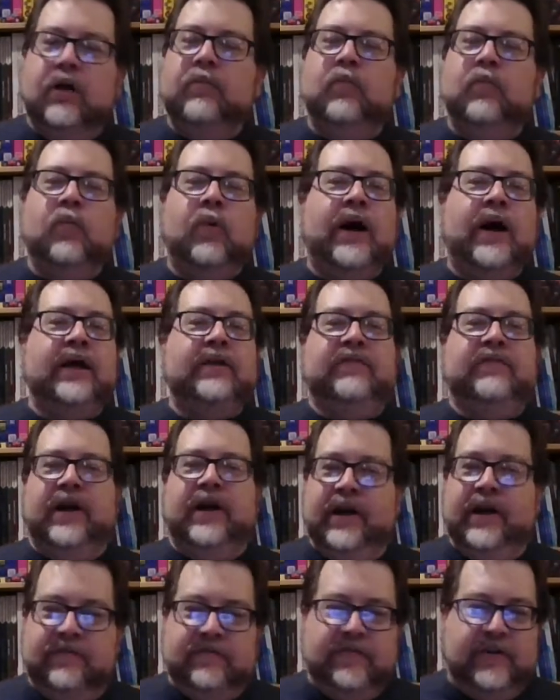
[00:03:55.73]
wide
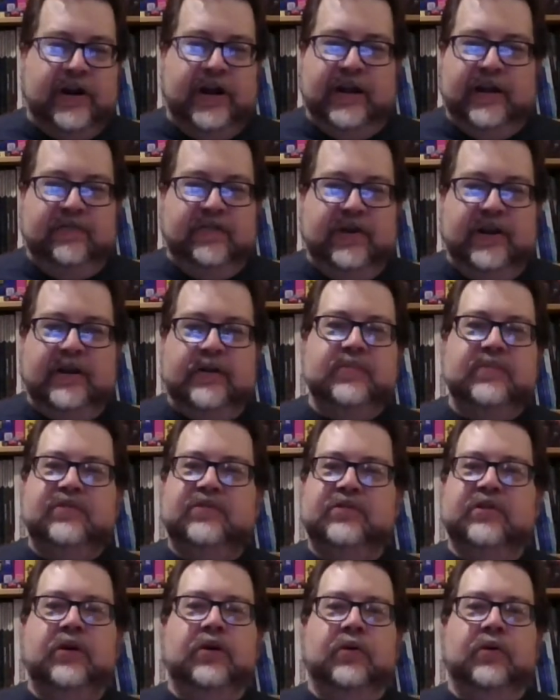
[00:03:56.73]
variety of items.
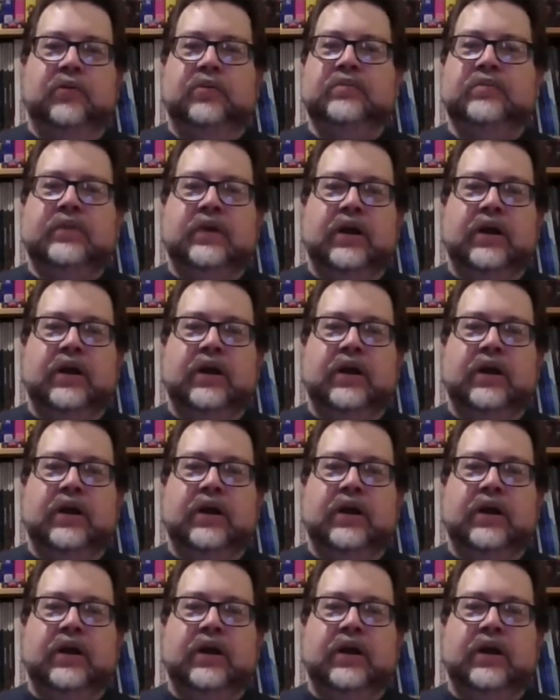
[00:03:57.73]
So